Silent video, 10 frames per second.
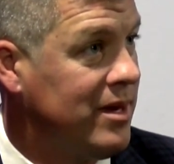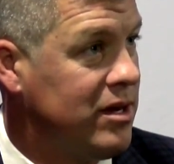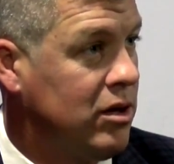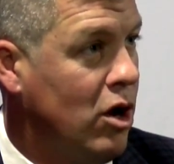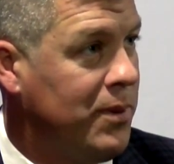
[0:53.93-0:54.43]
You
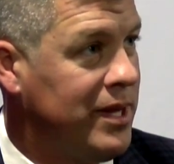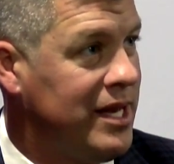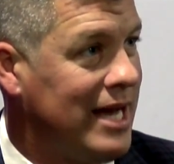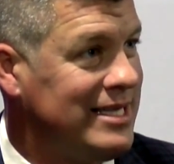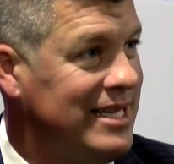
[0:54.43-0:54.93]
can open the
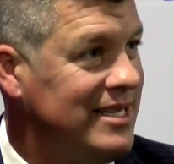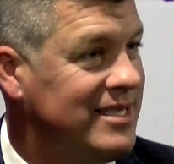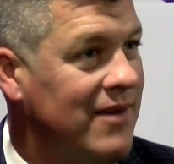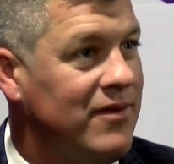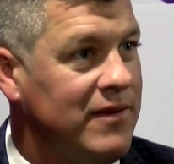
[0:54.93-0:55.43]

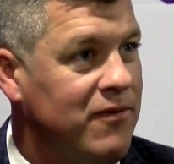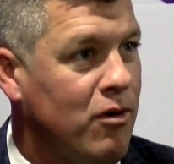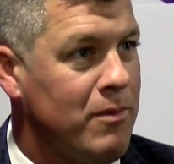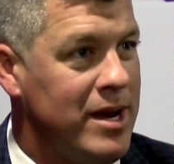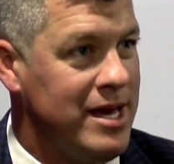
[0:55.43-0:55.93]

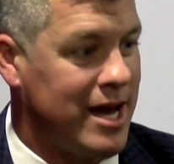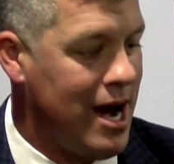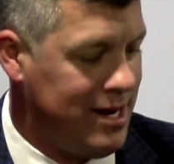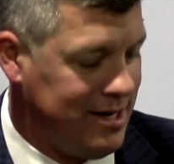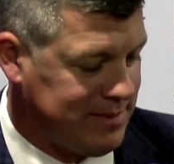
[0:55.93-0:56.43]
1974 media
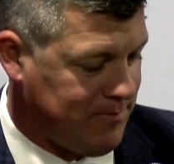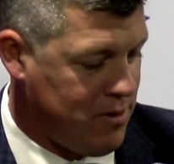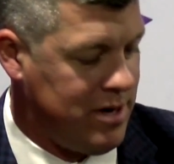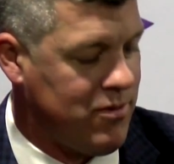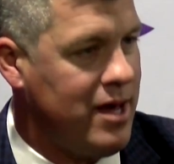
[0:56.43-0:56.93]
guide, and it's
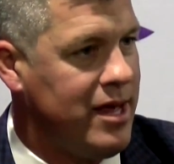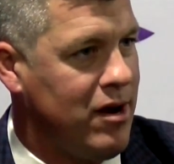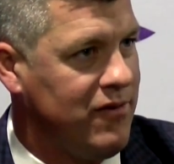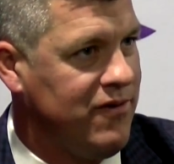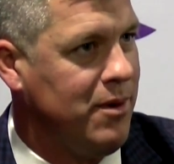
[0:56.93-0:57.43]
printed right
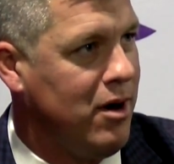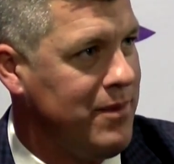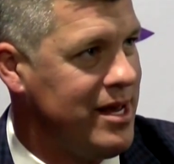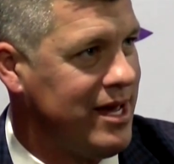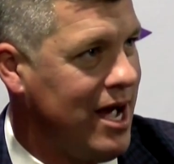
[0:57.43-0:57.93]
there in the football
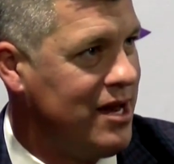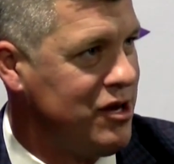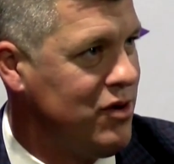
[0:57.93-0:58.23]
media guide.